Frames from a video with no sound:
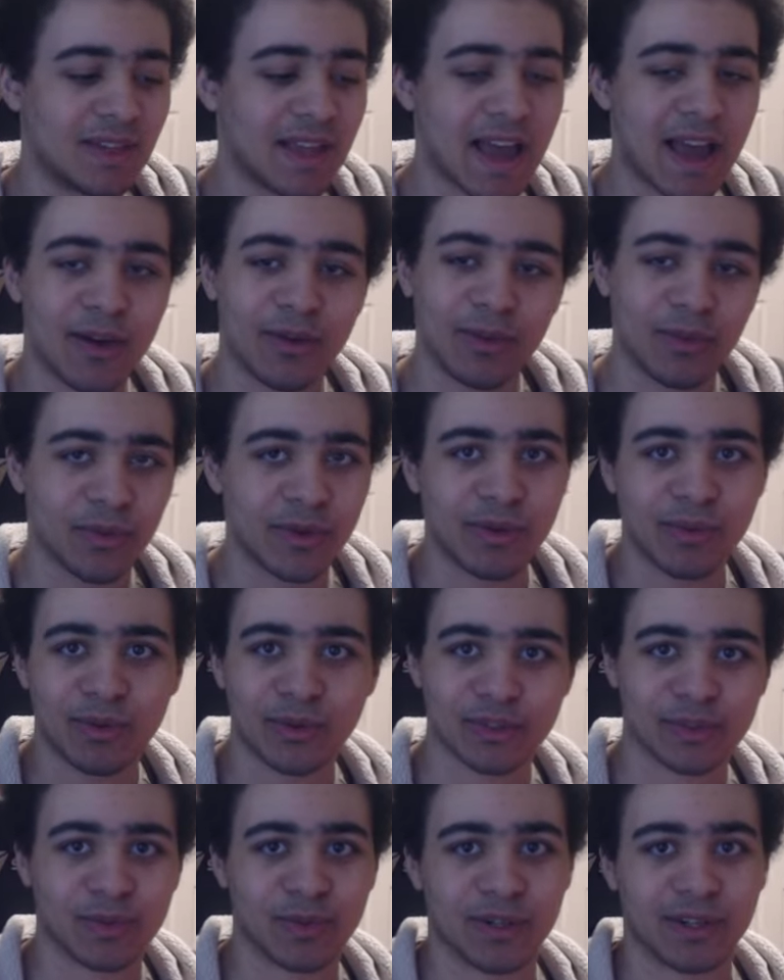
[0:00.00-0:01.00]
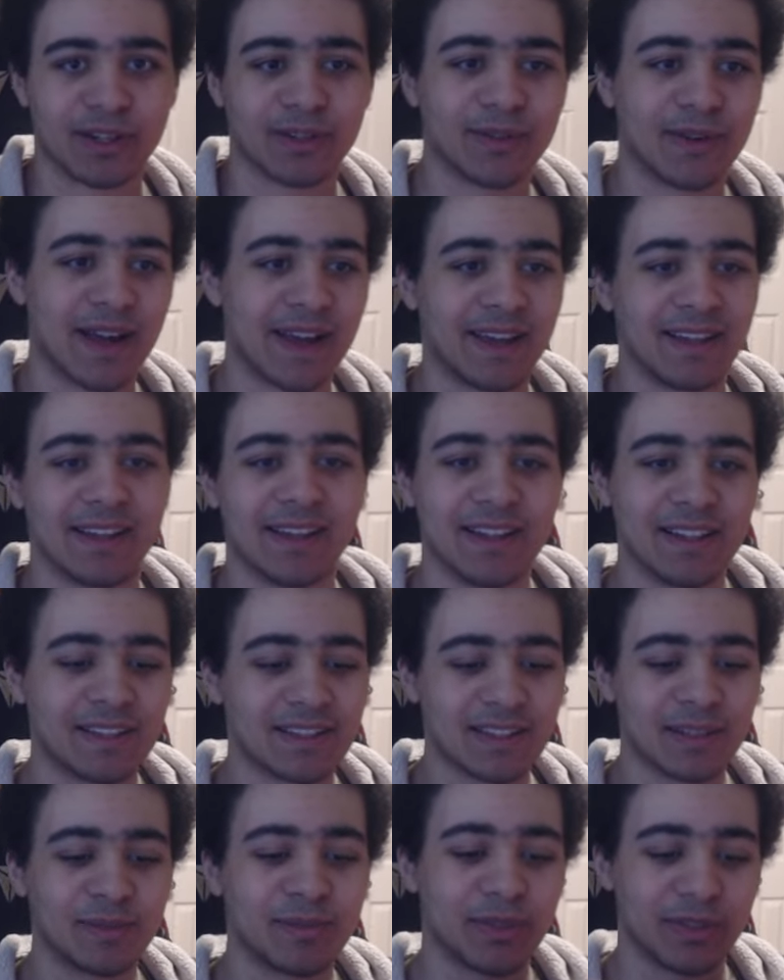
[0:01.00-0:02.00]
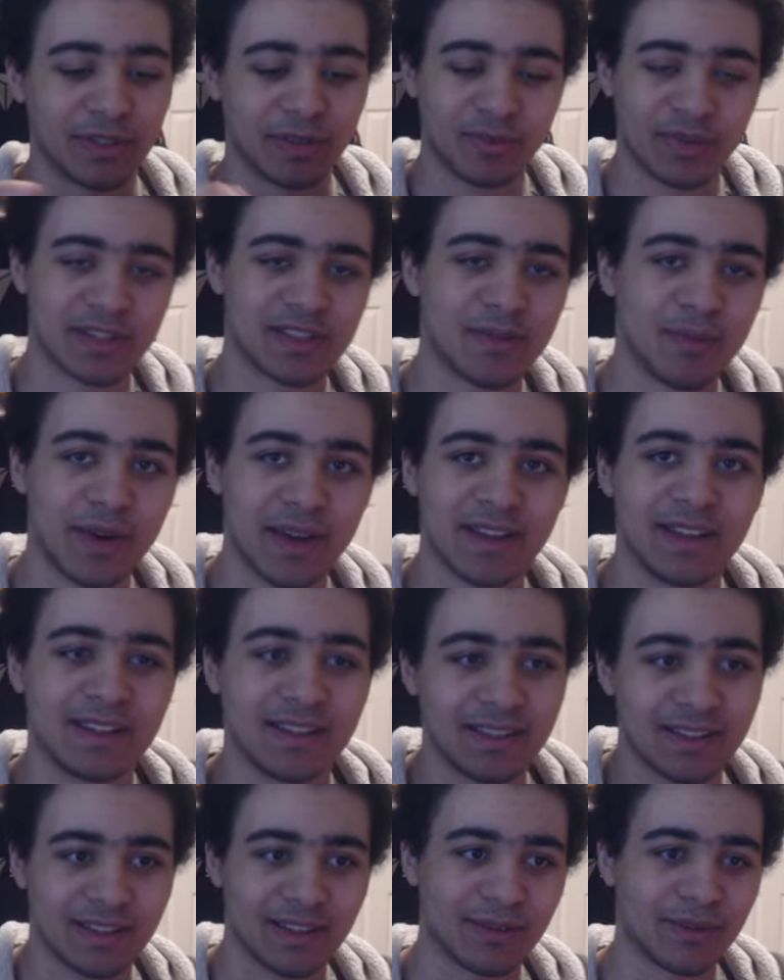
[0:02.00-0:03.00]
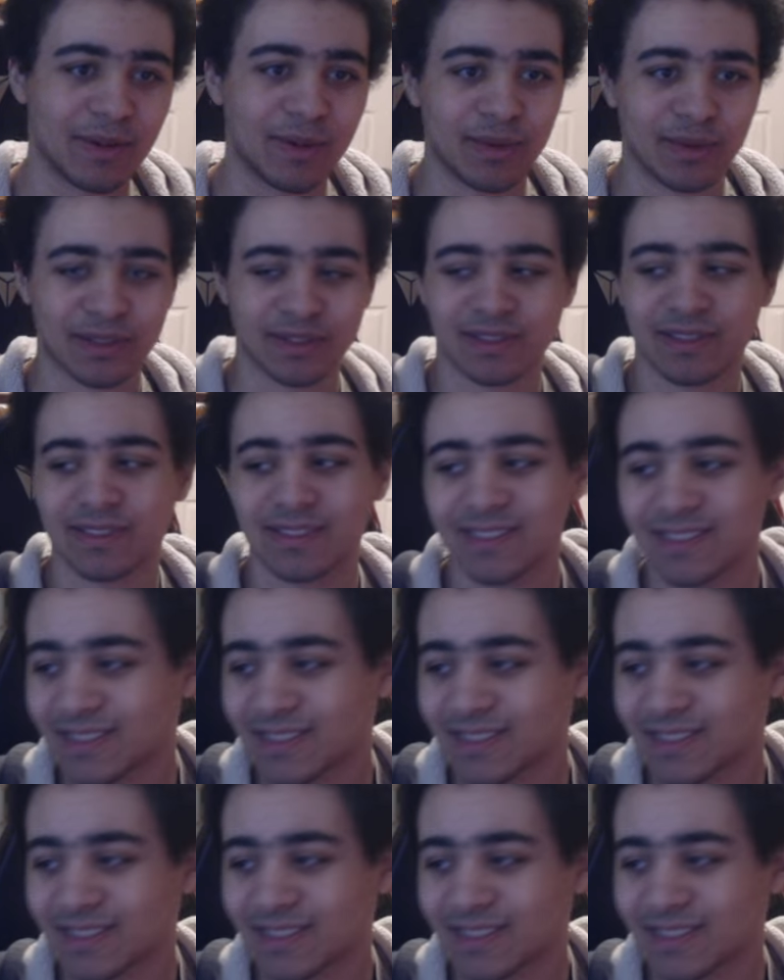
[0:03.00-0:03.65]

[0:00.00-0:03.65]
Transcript: how the rerolls work, right? It's simple. You press the button, it rerolls.